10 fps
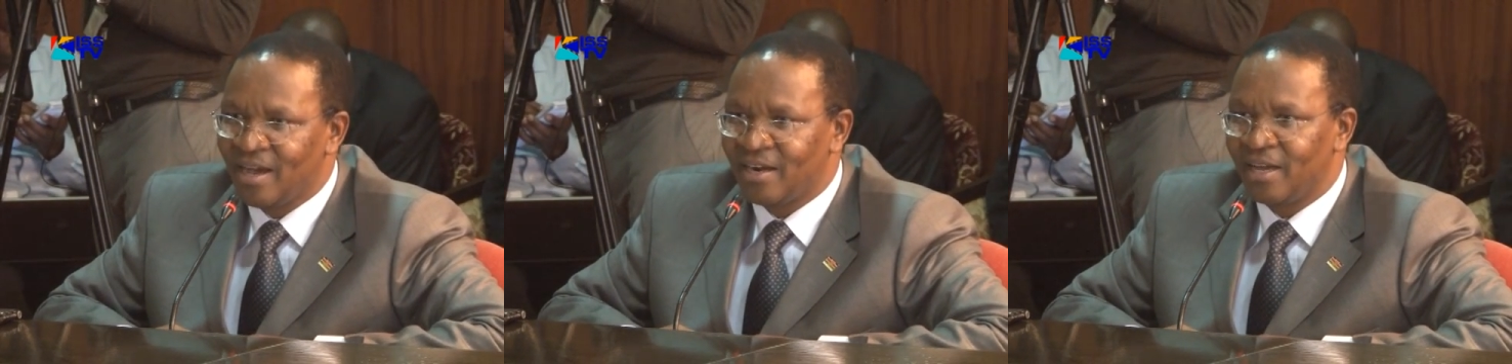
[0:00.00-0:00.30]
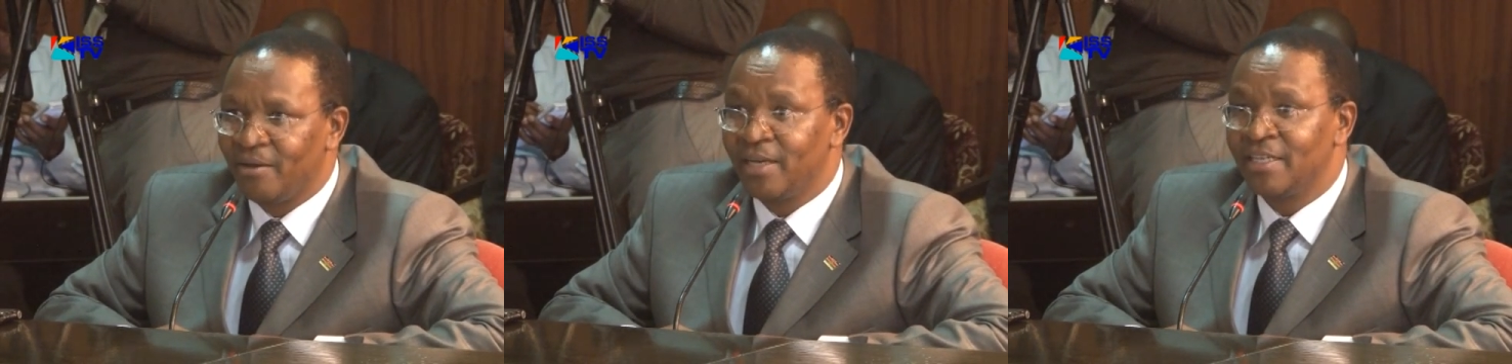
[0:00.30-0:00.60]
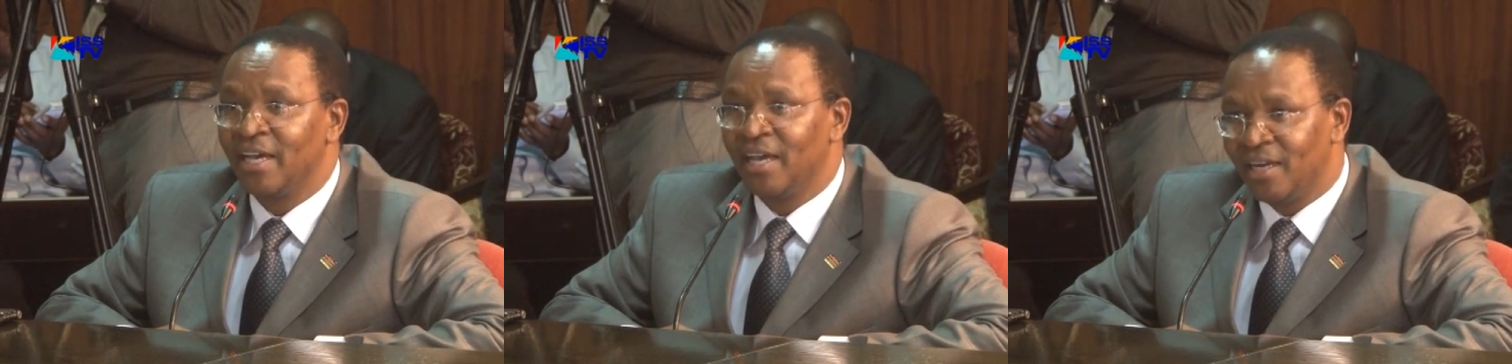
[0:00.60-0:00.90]
and I
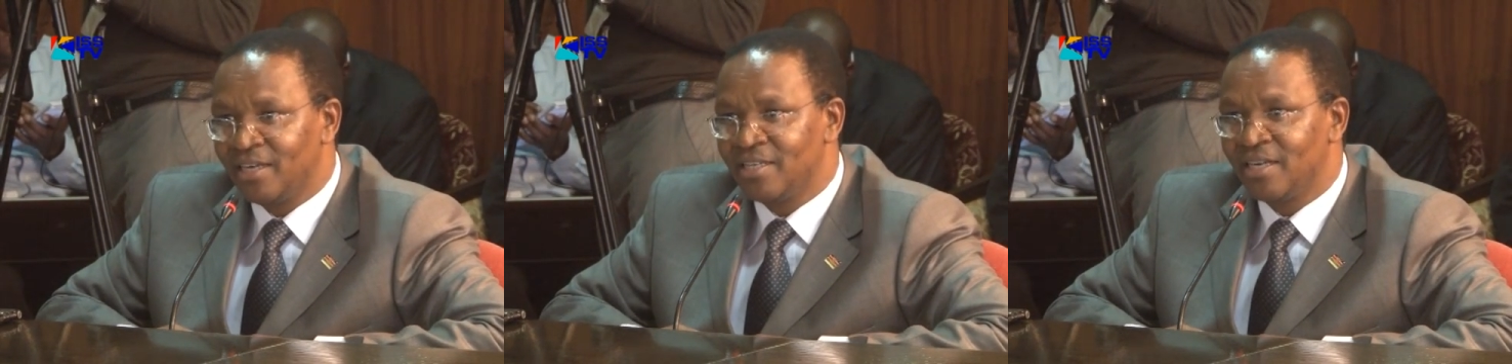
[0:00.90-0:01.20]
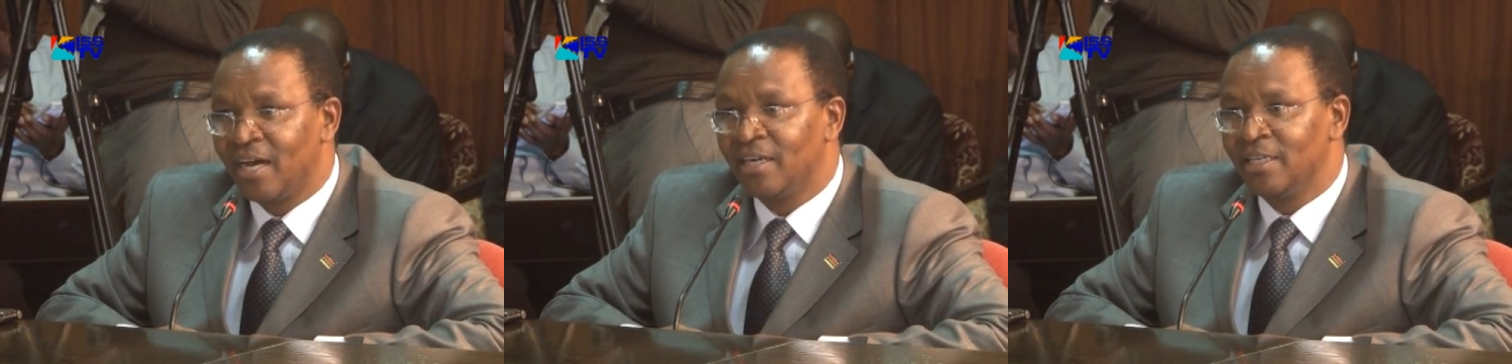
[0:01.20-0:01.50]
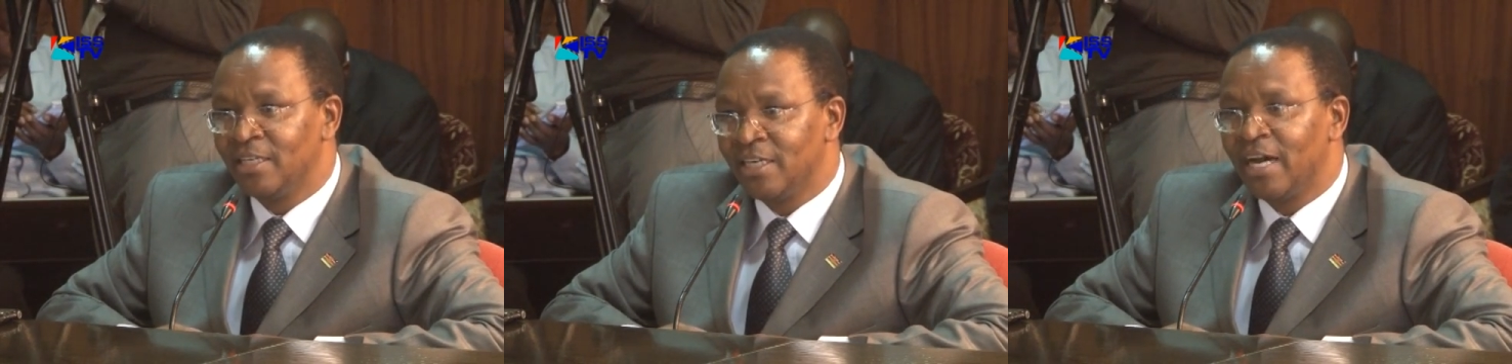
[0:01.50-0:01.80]
went ahead and
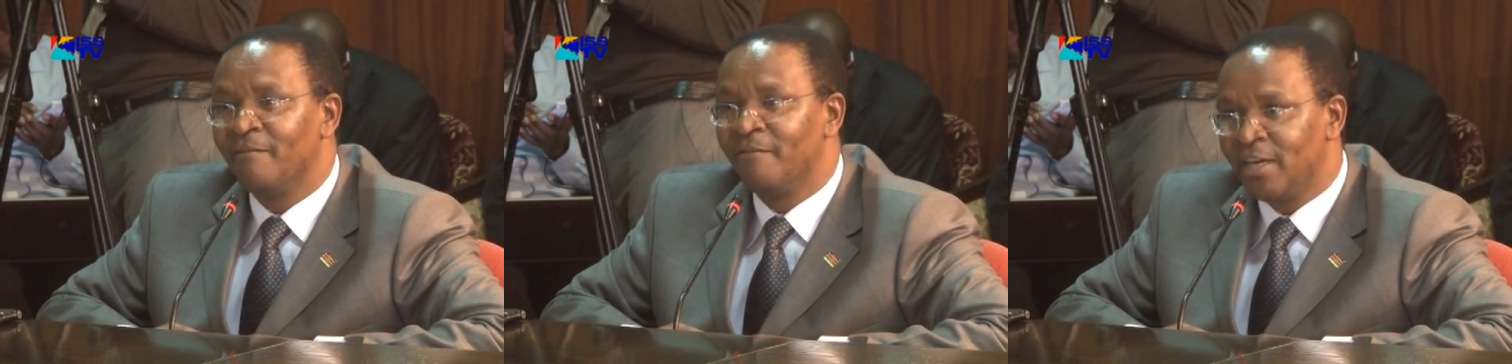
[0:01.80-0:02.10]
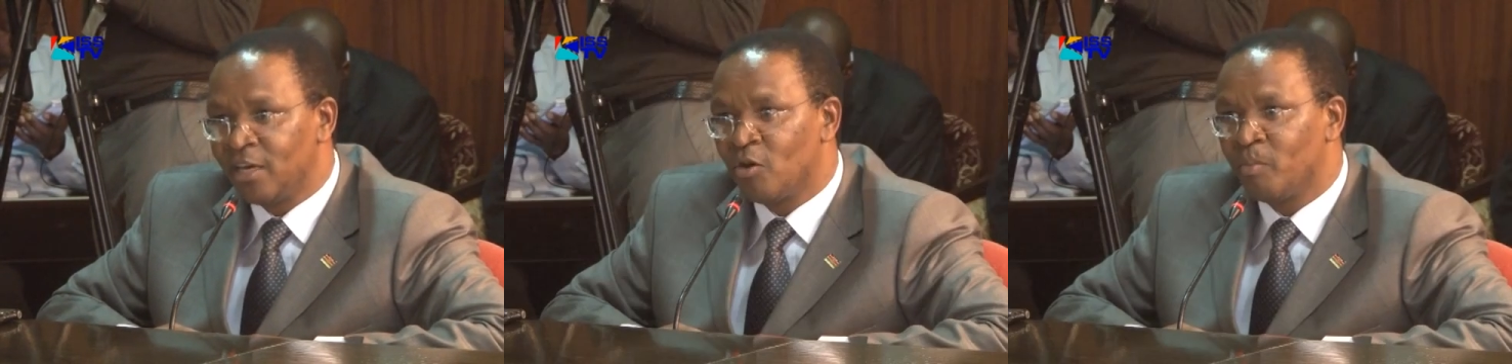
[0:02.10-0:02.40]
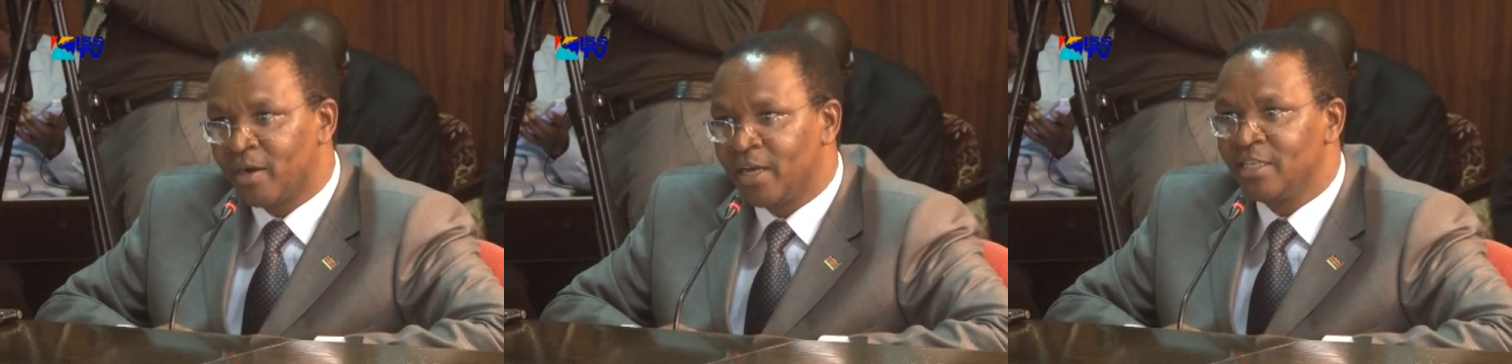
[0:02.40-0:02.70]
did a very
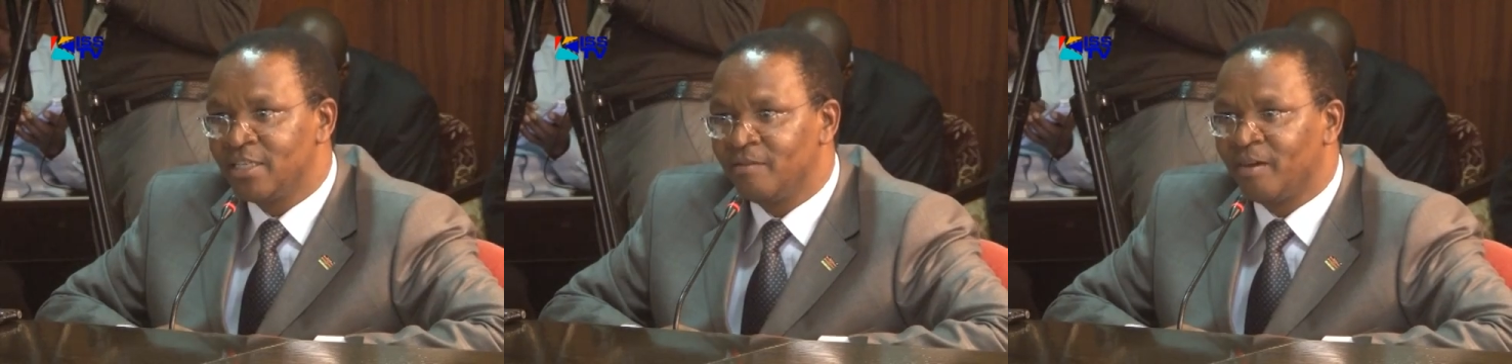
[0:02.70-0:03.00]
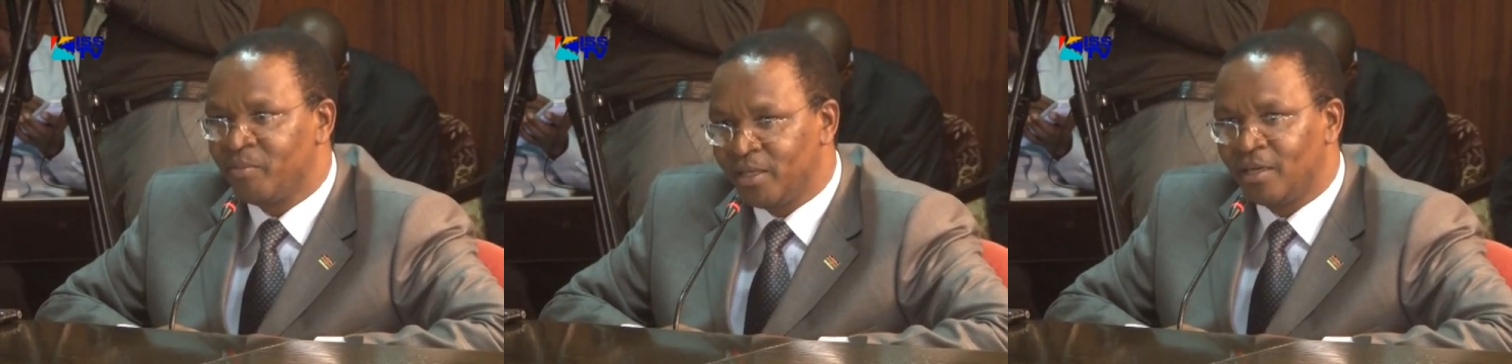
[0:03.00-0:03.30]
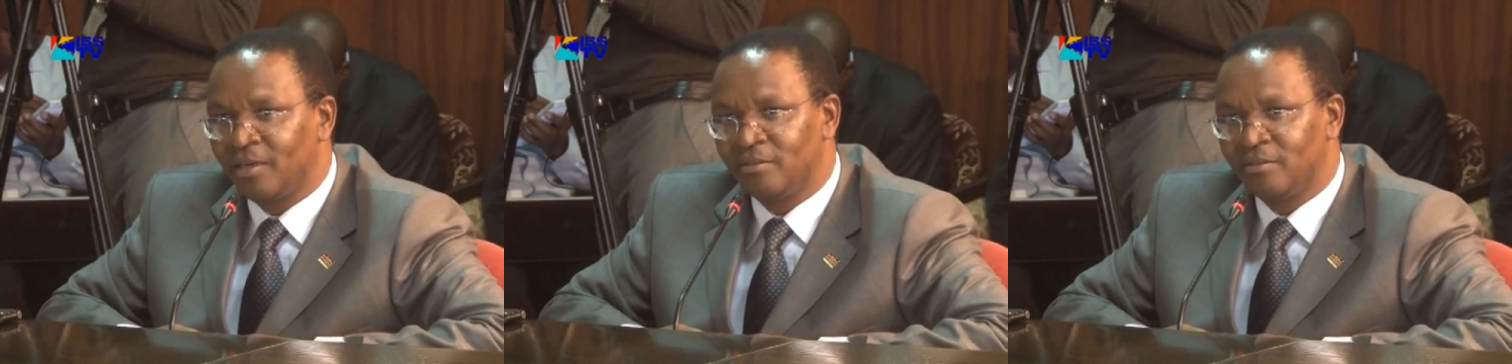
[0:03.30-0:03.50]
comprehensive appeal.